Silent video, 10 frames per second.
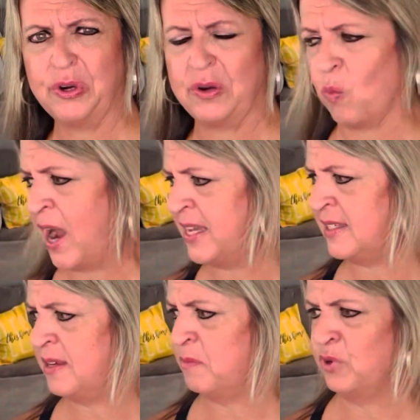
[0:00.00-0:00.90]
And why is
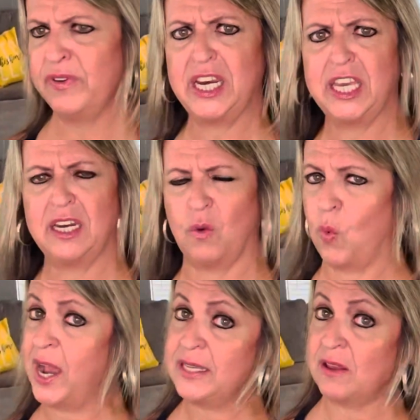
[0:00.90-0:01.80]
he moving in? And
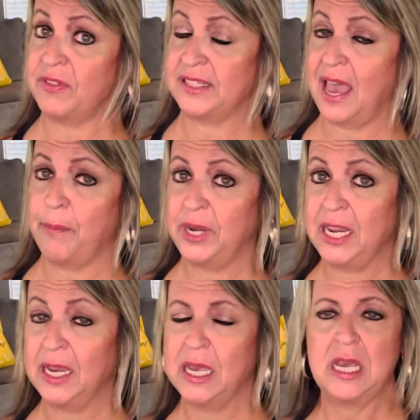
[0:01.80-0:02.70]
why is all this happening?